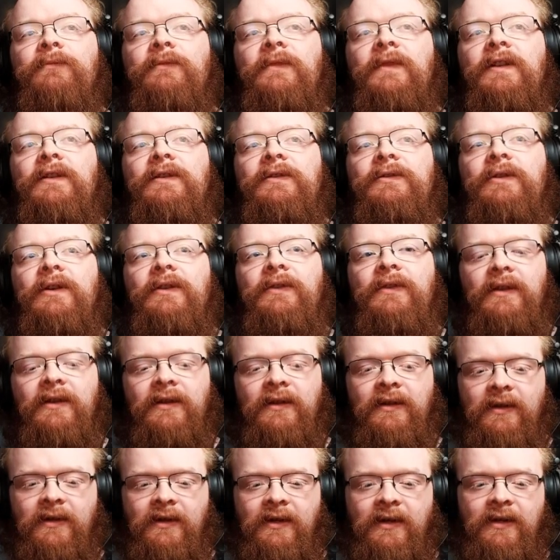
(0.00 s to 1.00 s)
So I
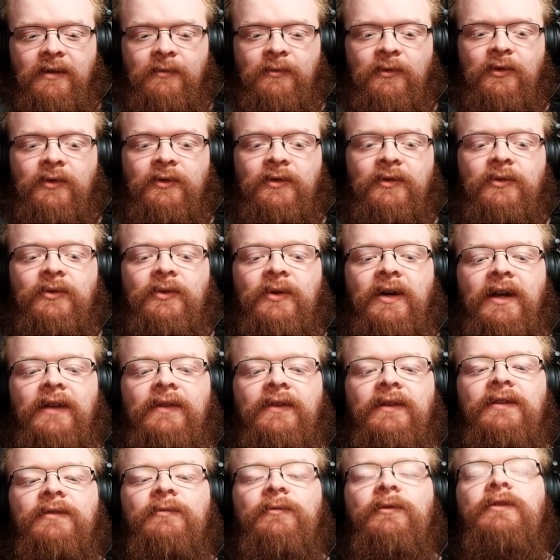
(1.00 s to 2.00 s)
think I'm going to try
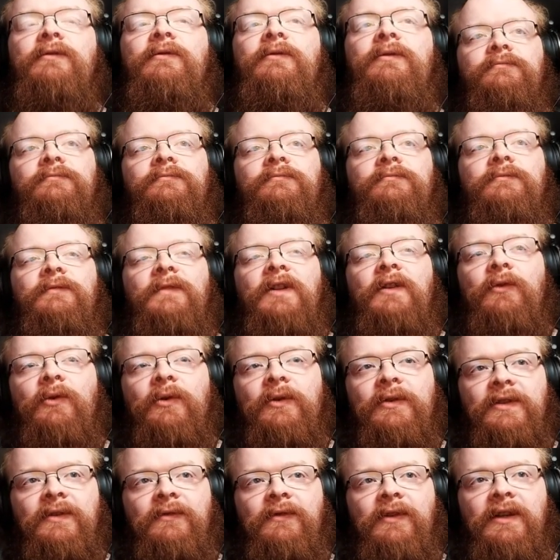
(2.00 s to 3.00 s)
this move. Of
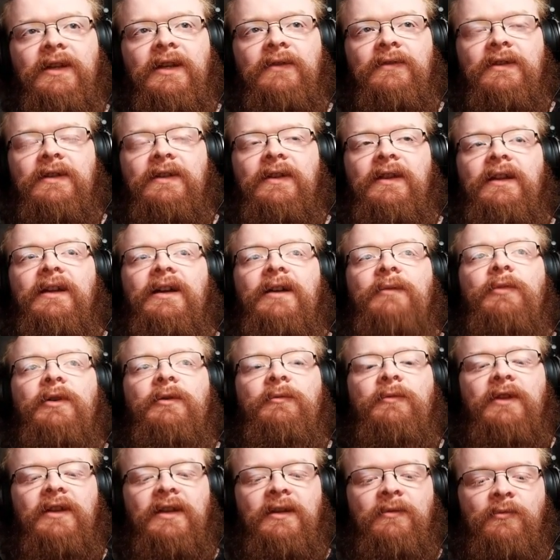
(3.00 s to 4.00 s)
course, if he gives anything up,
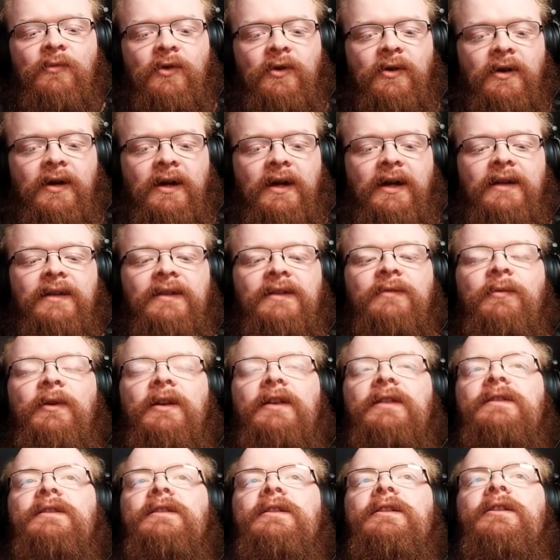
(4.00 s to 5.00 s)
I'm getting more ice
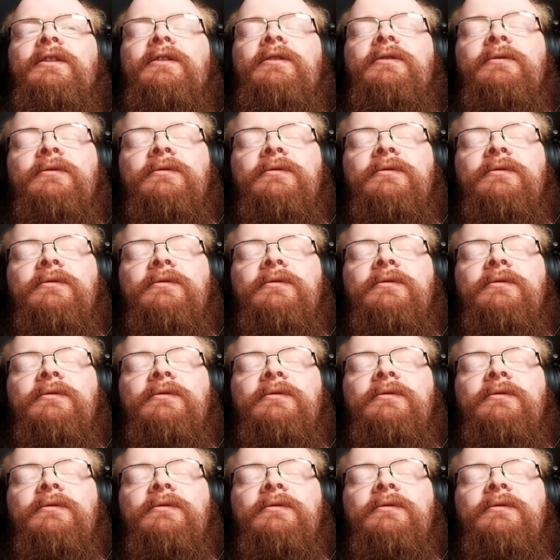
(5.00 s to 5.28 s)
space here,